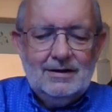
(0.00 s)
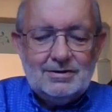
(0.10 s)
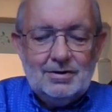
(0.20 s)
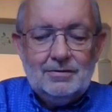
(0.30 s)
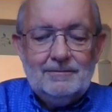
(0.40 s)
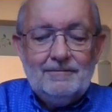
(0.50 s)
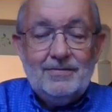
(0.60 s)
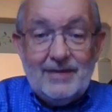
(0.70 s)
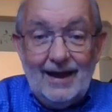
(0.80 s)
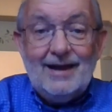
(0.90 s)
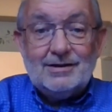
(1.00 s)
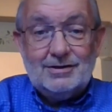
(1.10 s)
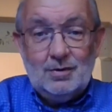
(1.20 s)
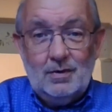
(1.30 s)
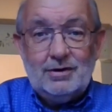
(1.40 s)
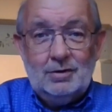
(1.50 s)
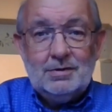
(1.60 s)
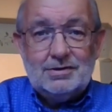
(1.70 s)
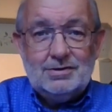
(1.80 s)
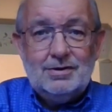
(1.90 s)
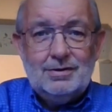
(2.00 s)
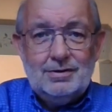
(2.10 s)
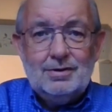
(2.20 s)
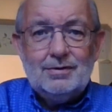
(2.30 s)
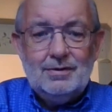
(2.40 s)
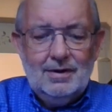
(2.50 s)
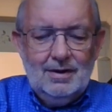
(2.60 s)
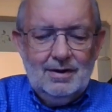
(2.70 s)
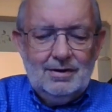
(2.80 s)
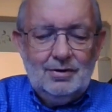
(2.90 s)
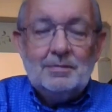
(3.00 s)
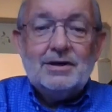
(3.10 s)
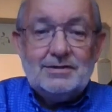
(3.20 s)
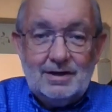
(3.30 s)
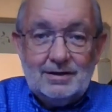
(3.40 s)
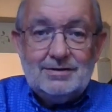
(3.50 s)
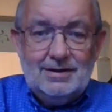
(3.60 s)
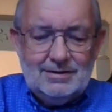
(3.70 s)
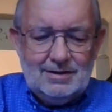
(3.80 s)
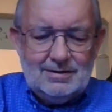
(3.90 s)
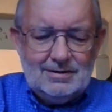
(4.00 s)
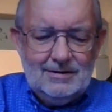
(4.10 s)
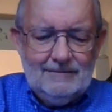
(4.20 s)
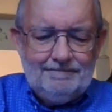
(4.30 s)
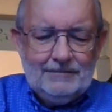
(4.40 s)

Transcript: So that's what you must do. You must tell Jesus.